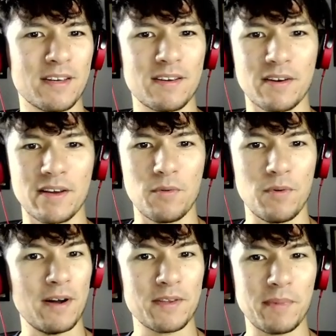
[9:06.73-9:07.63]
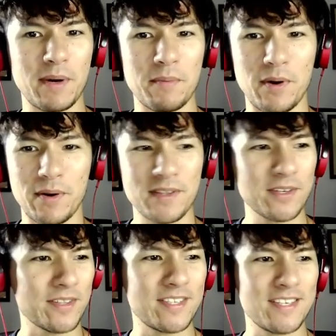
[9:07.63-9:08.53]
Okay, well, and my opponent
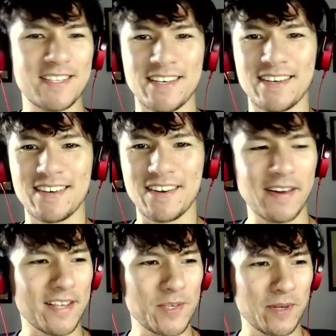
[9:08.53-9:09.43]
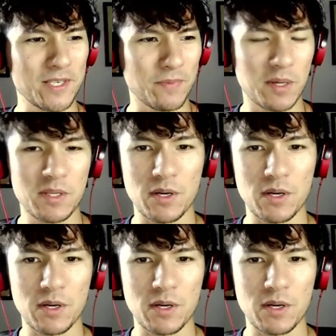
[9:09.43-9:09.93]
concedes here. Okay, sweet, so we took